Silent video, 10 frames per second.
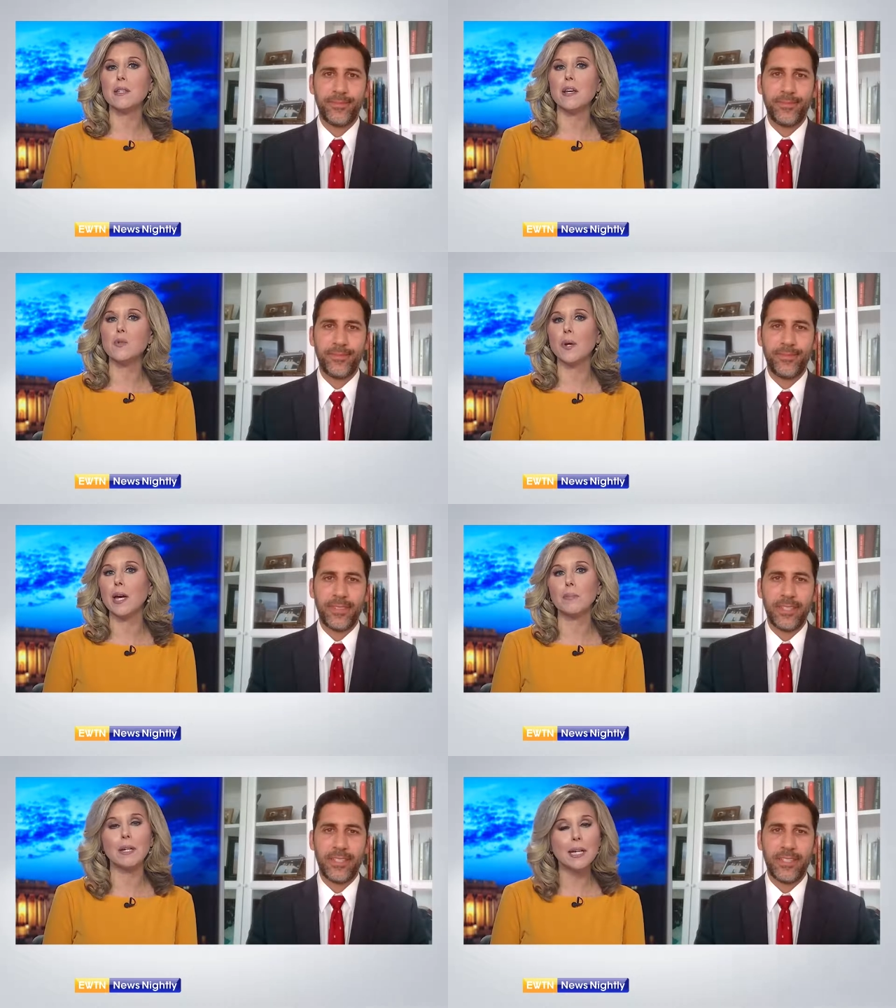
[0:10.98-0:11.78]
Speaker 1: as we
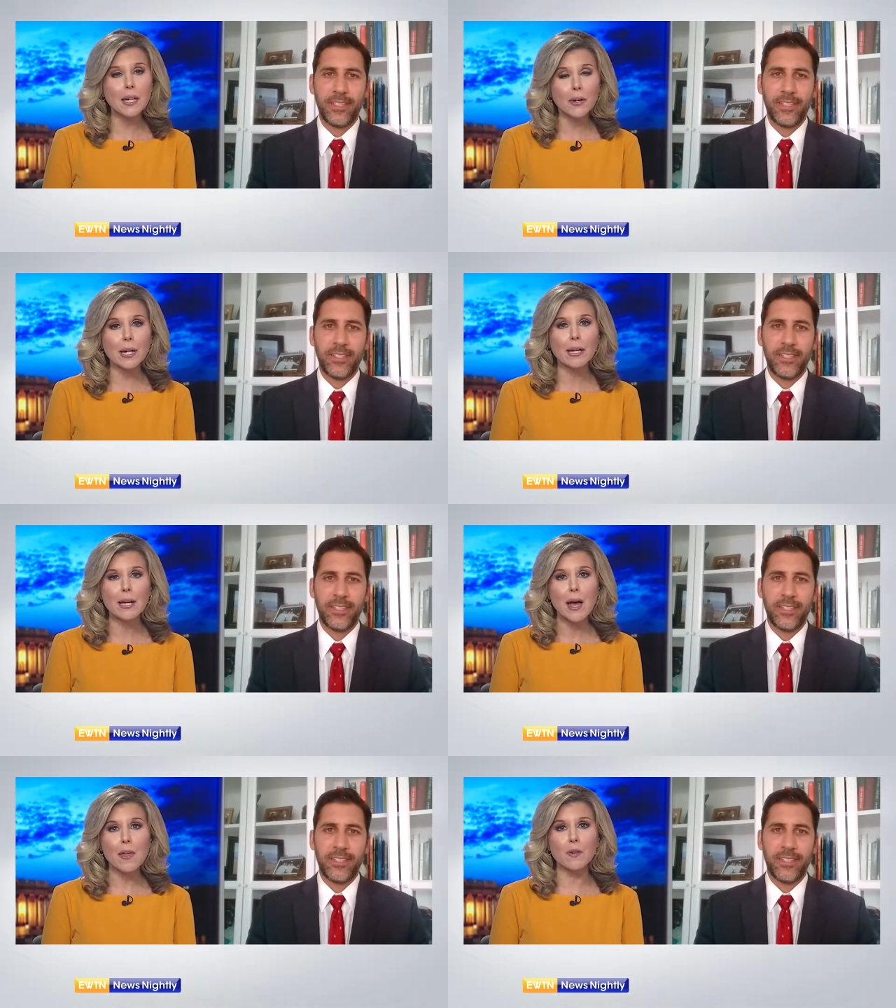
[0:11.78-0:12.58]
had been hearing,
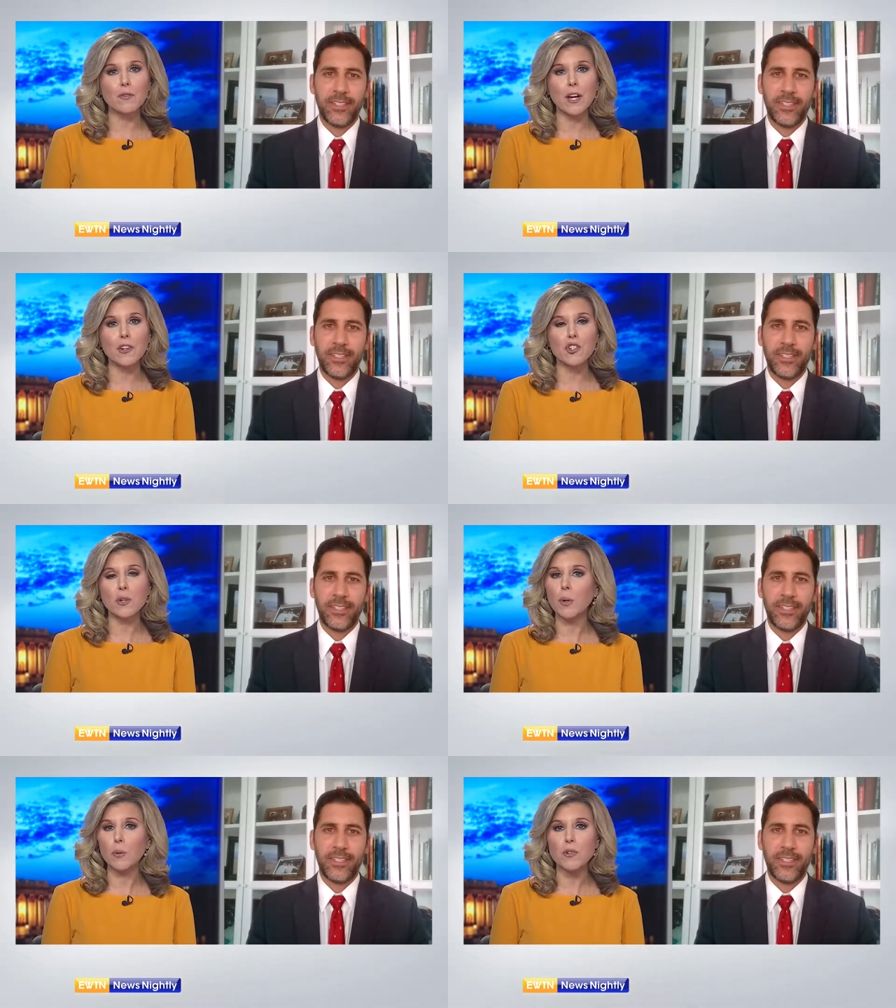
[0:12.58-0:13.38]
that inflation
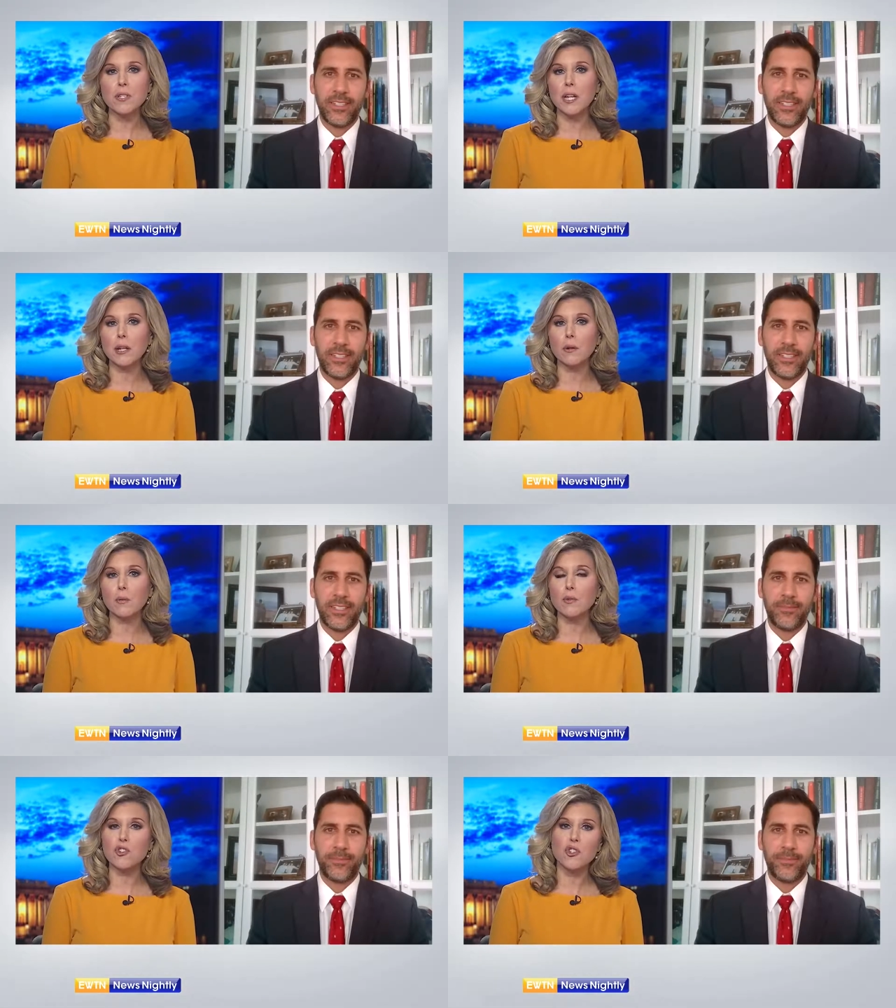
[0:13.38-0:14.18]
that we were seeing
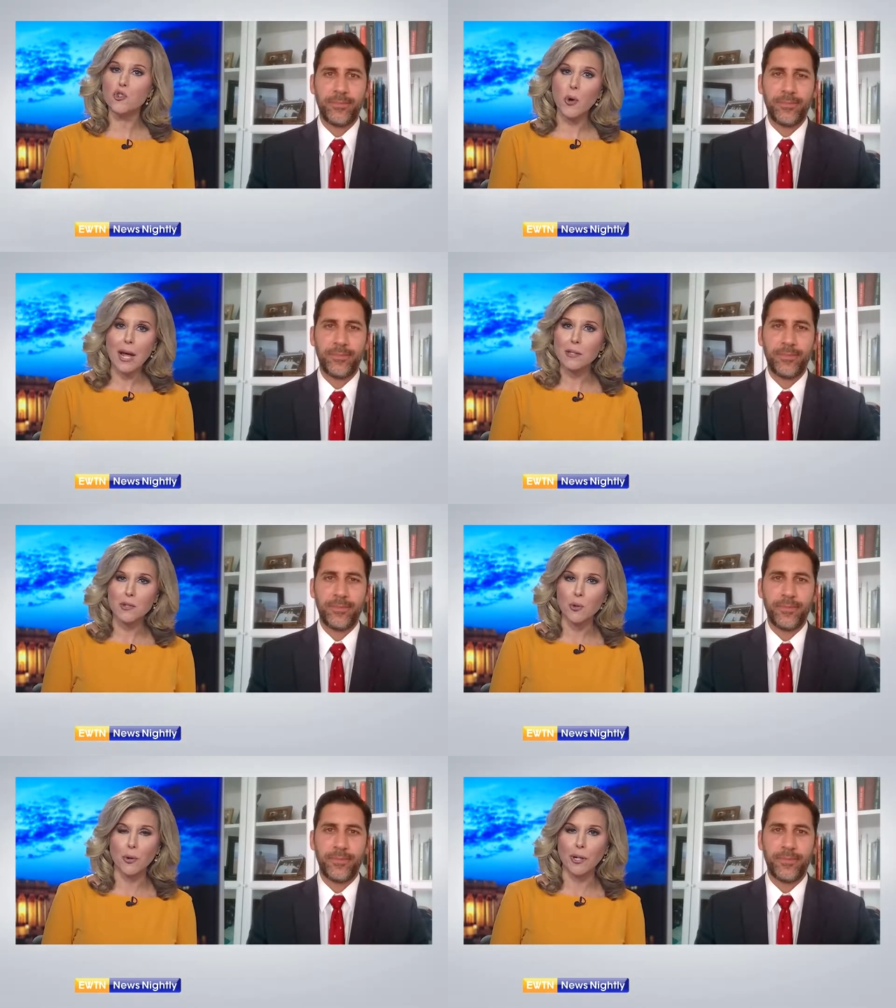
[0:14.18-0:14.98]
was just
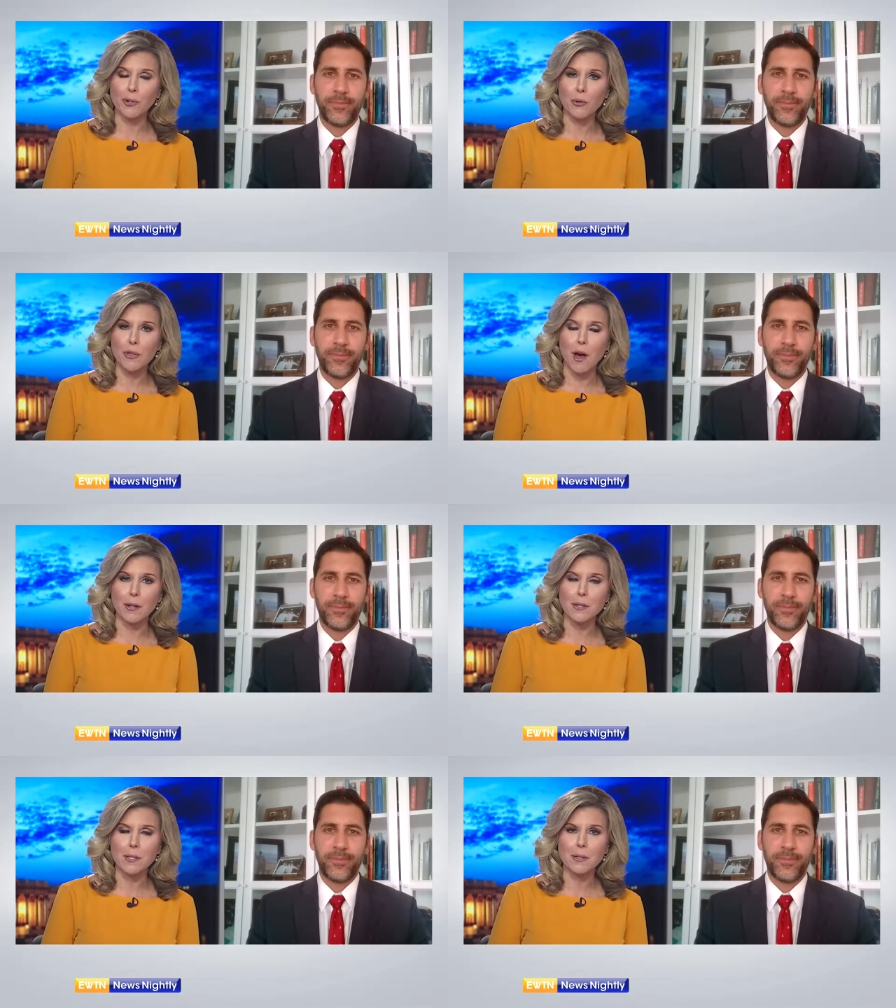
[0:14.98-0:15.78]
transitory. Your
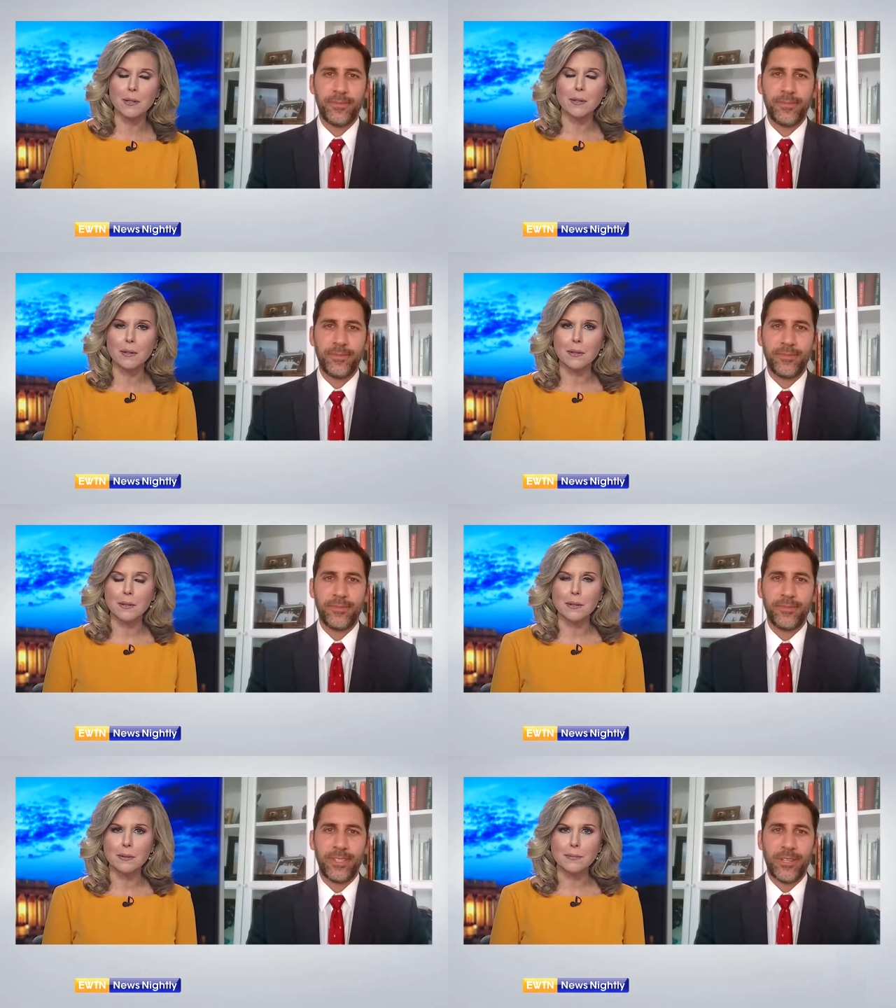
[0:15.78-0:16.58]
thoughts?
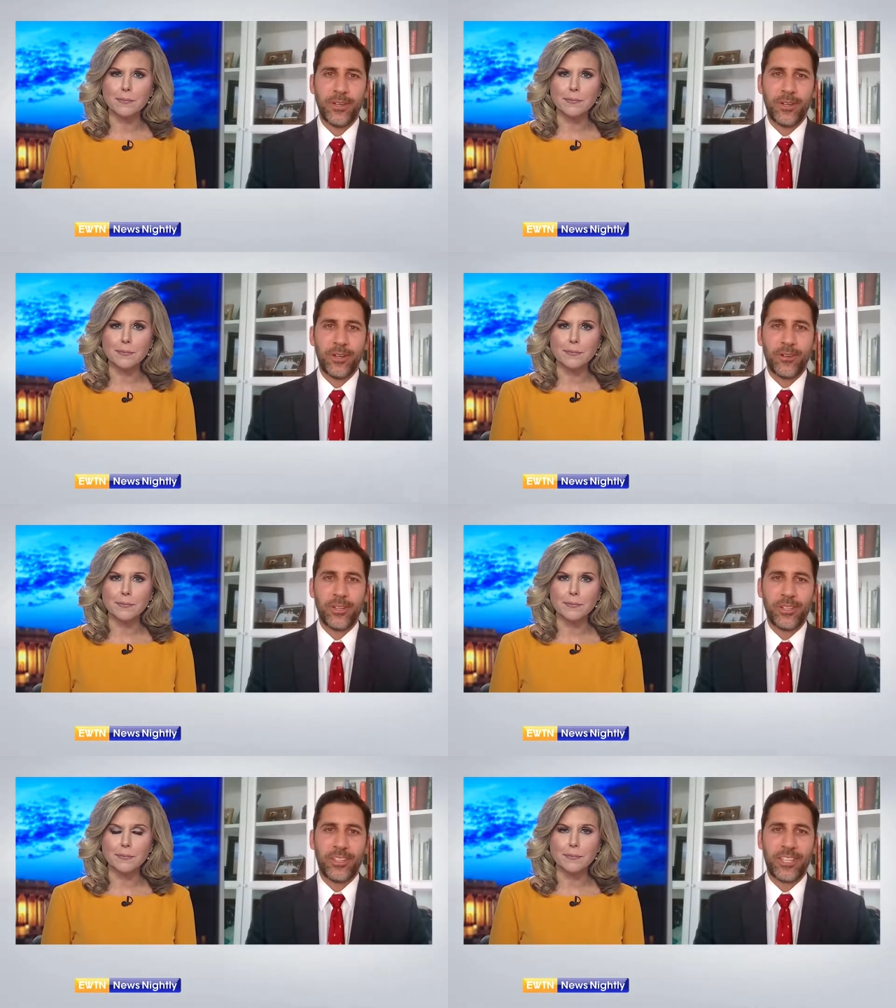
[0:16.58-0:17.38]

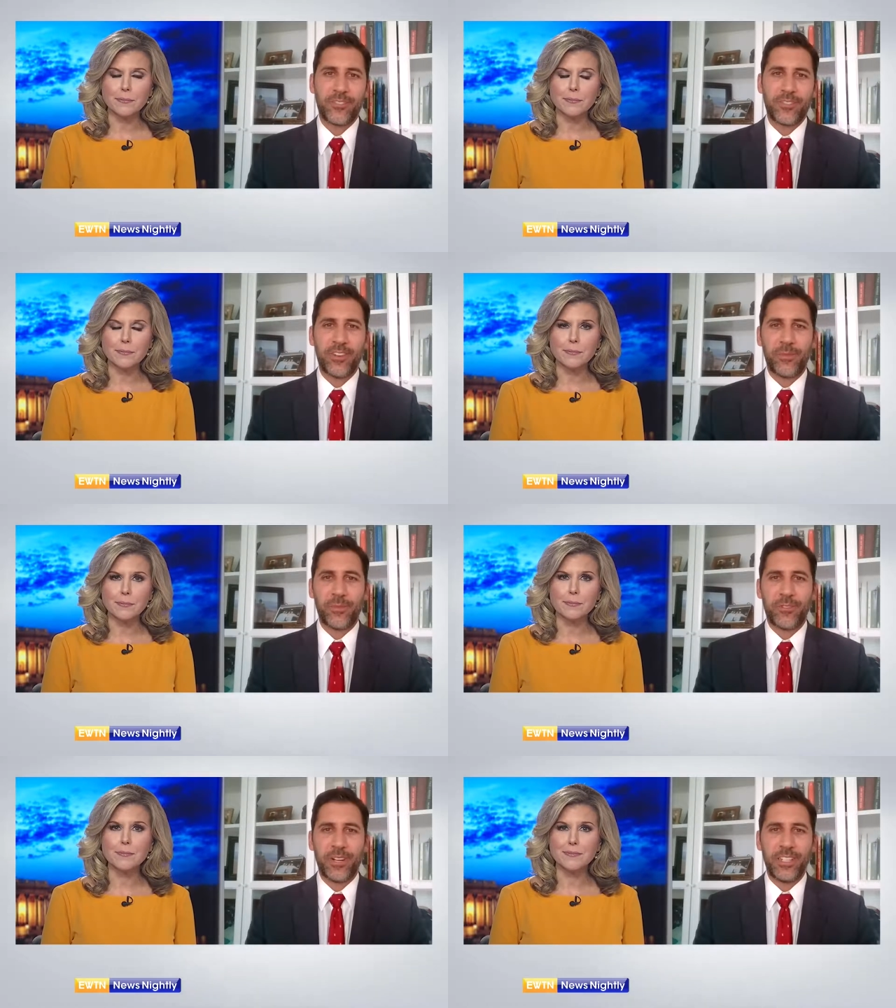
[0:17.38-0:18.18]
Speaker 2: Well, thanks for
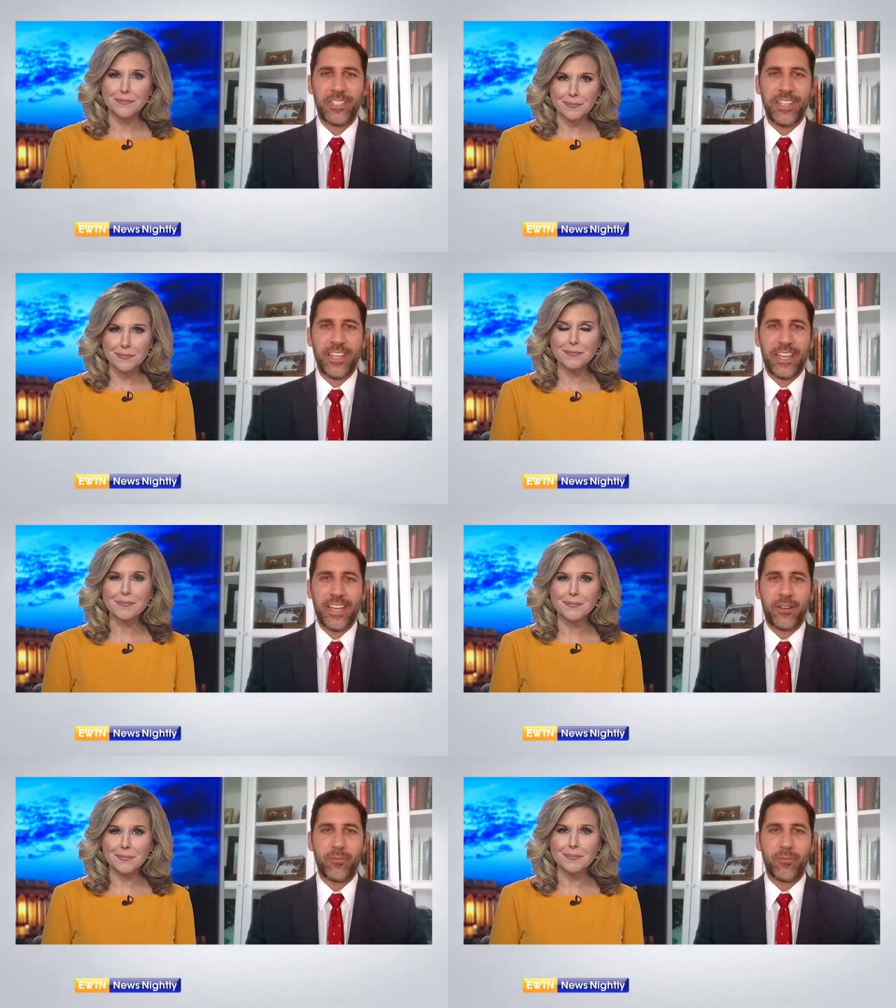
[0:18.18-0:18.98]
having me,
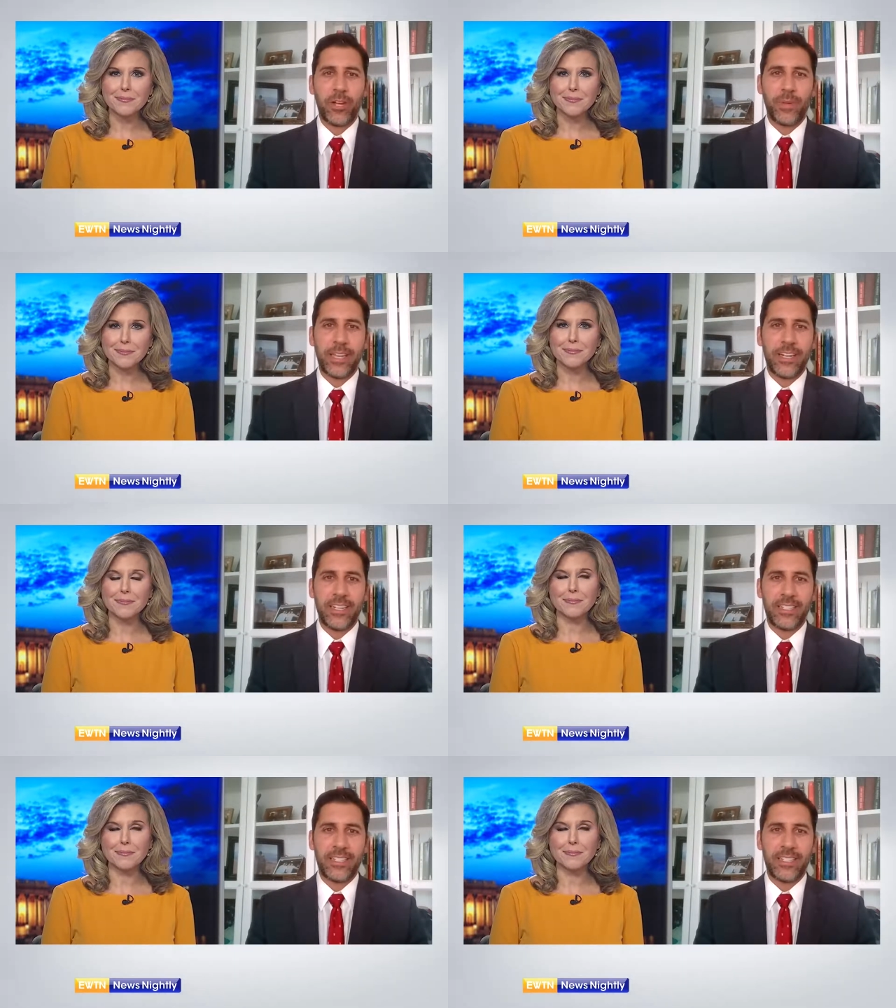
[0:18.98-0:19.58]
Tracy. And we are beginning to